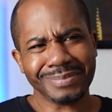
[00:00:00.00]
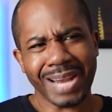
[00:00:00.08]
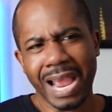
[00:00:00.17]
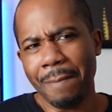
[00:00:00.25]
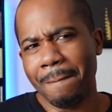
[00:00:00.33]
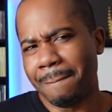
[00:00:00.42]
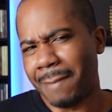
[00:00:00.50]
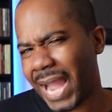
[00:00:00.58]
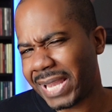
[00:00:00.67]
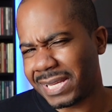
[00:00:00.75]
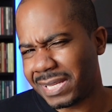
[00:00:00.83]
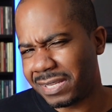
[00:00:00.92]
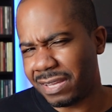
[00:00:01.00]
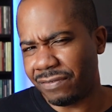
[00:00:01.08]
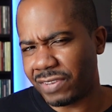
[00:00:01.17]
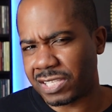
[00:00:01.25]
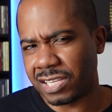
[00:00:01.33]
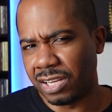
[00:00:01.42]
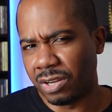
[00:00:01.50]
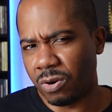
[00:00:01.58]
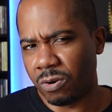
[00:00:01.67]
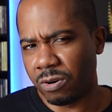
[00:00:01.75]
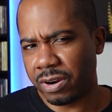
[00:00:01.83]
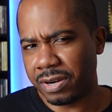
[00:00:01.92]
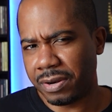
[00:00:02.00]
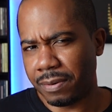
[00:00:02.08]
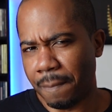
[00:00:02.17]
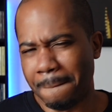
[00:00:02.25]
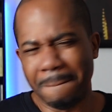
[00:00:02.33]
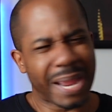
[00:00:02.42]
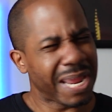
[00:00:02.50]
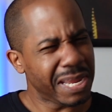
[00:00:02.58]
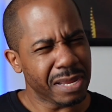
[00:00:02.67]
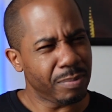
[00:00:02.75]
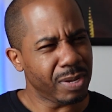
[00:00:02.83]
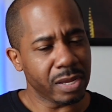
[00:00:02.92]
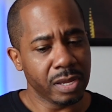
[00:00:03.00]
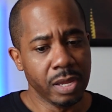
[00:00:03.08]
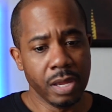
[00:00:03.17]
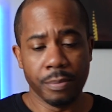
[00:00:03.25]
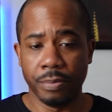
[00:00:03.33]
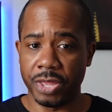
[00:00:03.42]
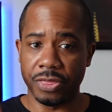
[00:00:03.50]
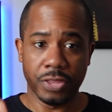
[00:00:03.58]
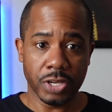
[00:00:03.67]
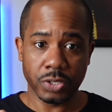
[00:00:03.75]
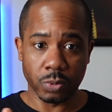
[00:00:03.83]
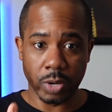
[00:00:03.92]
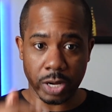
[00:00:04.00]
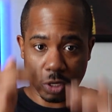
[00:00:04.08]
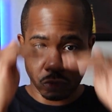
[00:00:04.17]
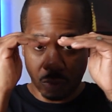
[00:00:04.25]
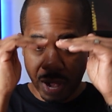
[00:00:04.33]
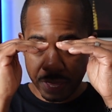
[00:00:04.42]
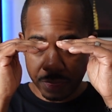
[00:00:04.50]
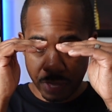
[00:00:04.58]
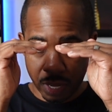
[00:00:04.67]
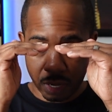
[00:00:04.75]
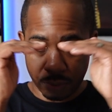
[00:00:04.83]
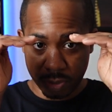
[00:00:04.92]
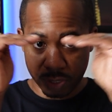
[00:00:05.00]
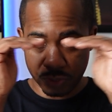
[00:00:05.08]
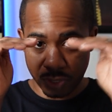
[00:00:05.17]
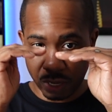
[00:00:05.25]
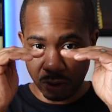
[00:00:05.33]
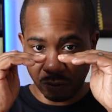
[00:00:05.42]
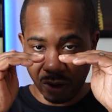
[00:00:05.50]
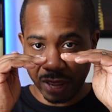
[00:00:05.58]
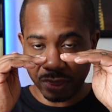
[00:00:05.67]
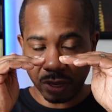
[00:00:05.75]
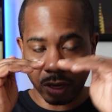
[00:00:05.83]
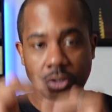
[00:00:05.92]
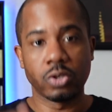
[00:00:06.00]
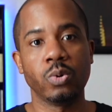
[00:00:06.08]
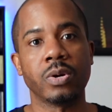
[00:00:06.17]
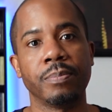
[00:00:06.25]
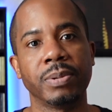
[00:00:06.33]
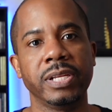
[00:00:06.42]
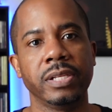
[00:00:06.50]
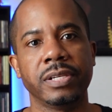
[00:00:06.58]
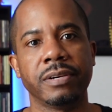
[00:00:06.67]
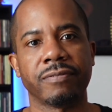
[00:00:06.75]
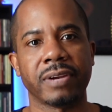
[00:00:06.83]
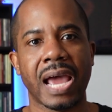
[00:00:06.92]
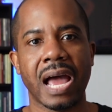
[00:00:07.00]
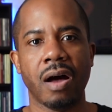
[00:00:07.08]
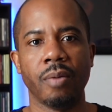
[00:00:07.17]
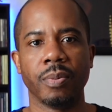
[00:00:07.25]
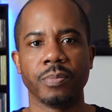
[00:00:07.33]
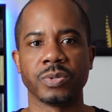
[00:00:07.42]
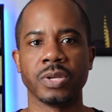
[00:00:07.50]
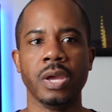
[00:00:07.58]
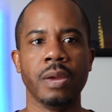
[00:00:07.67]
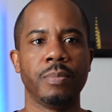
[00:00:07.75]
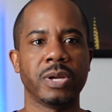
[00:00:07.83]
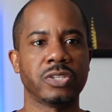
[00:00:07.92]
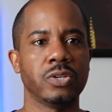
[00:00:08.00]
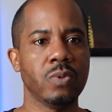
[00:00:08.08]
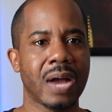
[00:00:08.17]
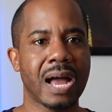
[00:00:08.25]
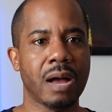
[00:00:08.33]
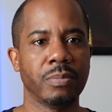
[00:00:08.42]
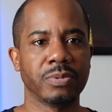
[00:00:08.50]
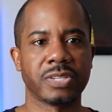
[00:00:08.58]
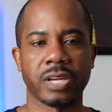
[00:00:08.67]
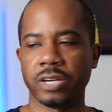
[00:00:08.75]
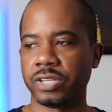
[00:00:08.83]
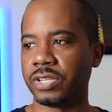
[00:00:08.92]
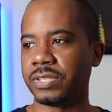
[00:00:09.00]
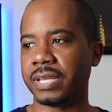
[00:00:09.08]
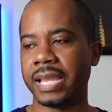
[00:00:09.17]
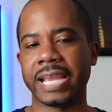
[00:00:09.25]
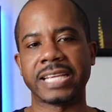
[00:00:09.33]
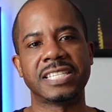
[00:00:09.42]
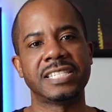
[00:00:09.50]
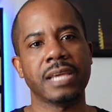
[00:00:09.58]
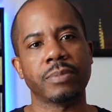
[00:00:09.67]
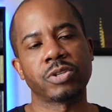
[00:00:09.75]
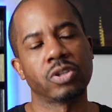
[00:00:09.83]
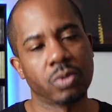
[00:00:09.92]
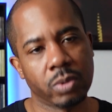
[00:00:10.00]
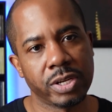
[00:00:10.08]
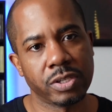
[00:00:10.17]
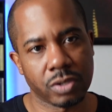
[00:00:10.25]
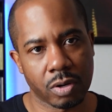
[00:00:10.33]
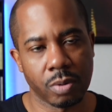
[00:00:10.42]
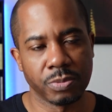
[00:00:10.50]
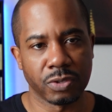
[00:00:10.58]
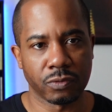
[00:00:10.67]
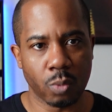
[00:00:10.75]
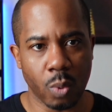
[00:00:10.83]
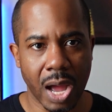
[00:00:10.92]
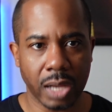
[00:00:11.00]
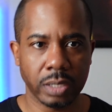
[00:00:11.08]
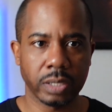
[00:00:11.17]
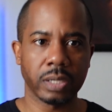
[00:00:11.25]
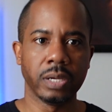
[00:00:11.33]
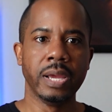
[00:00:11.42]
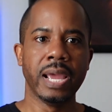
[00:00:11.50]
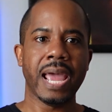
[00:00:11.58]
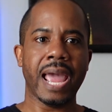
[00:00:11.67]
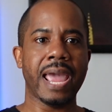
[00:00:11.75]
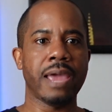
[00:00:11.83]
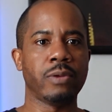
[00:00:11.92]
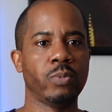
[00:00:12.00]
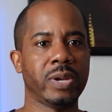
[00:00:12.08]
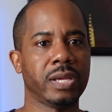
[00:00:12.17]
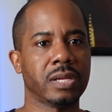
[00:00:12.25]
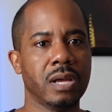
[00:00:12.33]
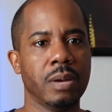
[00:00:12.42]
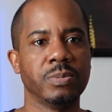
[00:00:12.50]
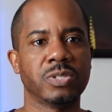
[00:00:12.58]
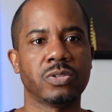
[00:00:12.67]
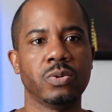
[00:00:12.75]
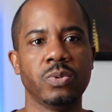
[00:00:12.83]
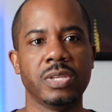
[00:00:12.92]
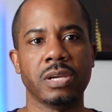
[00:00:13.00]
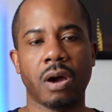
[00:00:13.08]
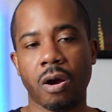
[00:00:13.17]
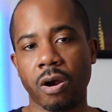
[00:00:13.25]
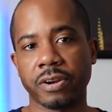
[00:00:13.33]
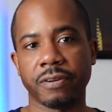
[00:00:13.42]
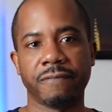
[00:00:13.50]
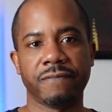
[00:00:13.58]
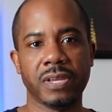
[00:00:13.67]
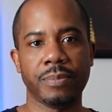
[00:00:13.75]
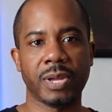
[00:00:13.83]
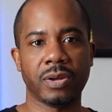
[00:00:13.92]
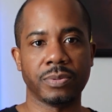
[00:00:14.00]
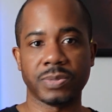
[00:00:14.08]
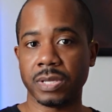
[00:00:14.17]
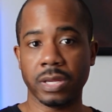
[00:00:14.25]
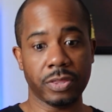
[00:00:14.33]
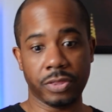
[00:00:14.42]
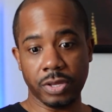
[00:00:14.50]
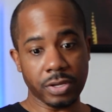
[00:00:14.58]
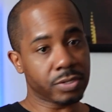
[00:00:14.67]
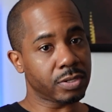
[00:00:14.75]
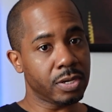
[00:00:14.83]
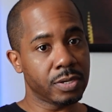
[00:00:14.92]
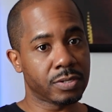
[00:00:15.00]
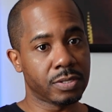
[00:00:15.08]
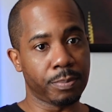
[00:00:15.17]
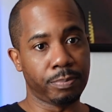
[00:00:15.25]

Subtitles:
I might give it to Lauryn, maybe, but this one is right there because they are right there. 2 completely different albums, but 2 albums that are just exceptional in terms of quality. And when it comes to the art of female MCing, this is the